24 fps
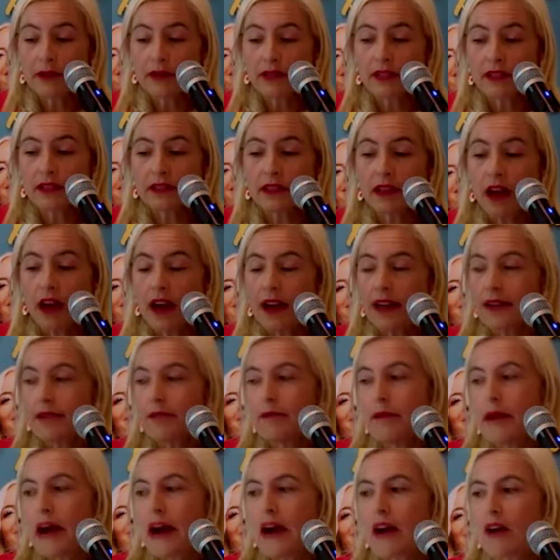was a lot
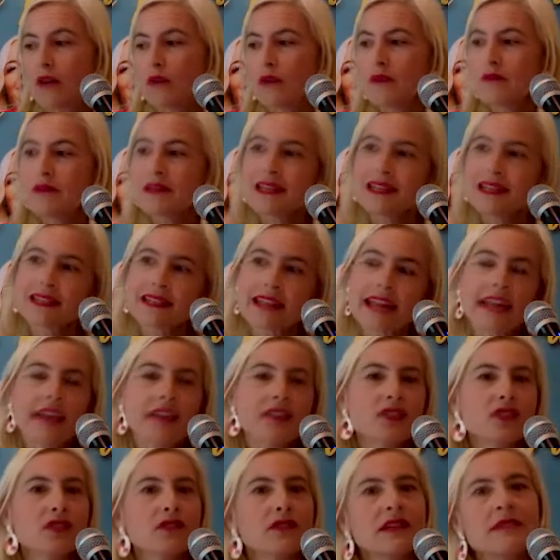about women like
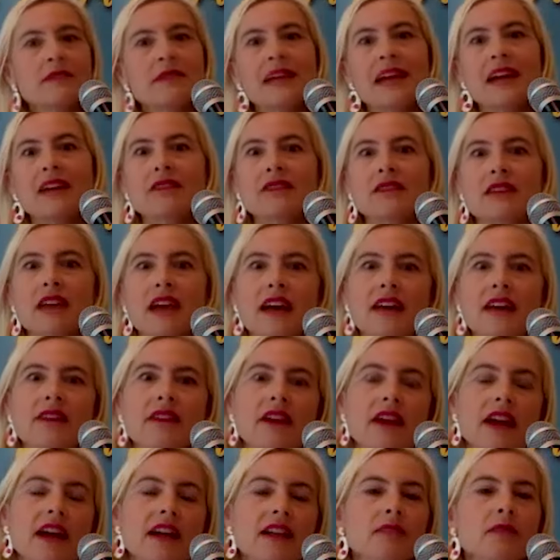screaming outside
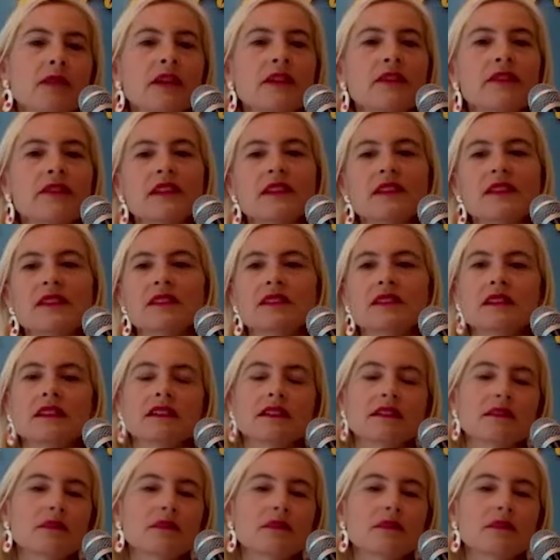their ex-boyfriend's eh,